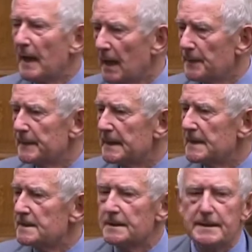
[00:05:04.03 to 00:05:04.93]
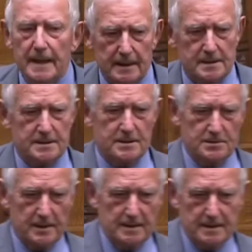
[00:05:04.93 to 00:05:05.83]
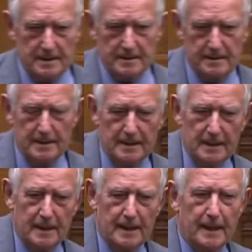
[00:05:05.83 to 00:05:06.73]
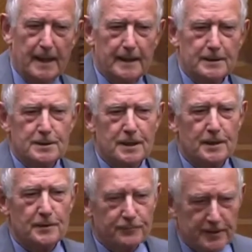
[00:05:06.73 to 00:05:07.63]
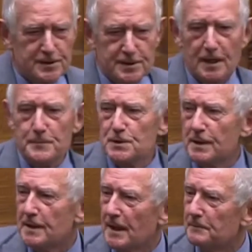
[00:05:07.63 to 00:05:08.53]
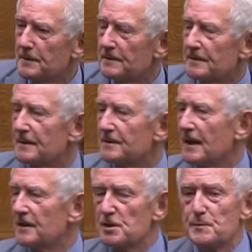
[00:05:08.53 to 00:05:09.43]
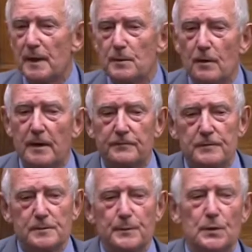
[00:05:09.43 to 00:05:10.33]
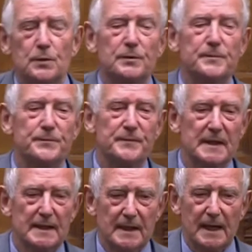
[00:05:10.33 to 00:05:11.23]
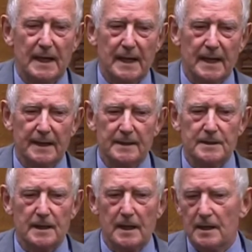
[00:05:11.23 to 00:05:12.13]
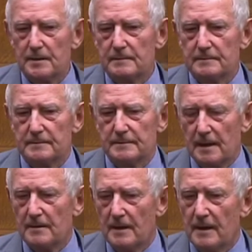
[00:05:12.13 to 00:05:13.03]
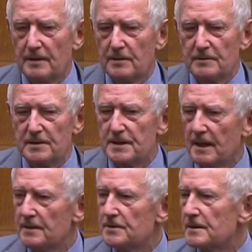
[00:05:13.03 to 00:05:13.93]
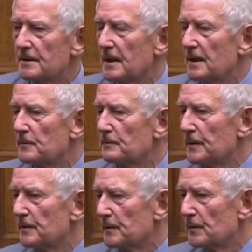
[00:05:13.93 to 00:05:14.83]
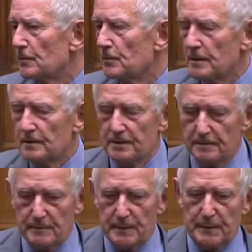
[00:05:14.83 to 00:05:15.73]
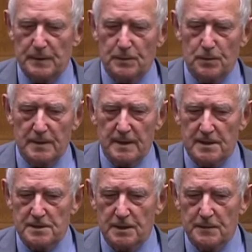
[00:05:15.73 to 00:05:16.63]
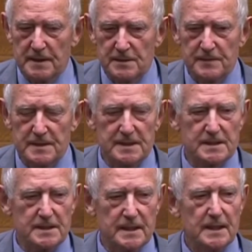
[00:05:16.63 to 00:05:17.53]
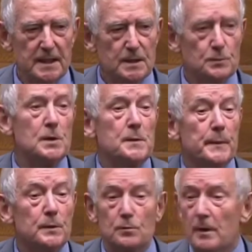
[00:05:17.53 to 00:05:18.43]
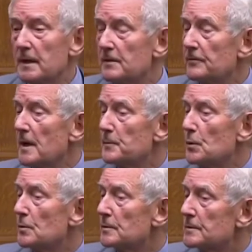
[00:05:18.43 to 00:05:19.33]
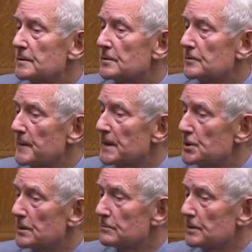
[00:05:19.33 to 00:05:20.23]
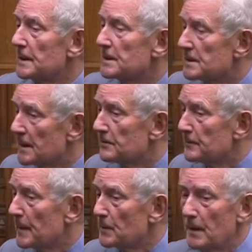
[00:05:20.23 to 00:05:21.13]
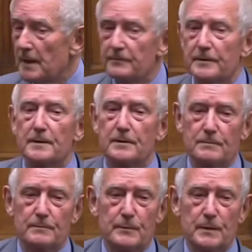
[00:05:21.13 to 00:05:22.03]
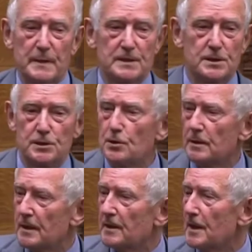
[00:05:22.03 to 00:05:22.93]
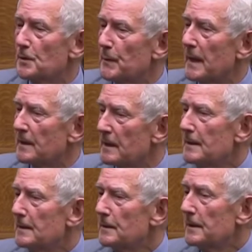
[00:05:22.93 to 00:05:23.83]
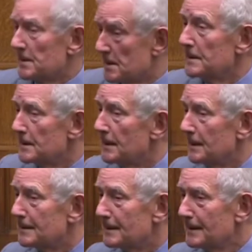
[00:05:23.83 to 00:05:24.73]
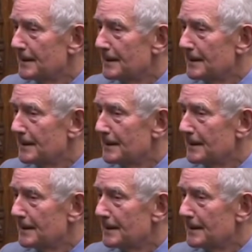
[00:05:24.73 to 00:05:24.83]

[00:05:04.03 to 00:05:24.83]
Parliament is the next to greet her. And the first time she came to Huddersfield, my wife was abroad. And I got in touch with the people organising the Queen's visit and said, would it be all right if I brought 2 of my children instead of my wife? And the message came back, yes, indeed.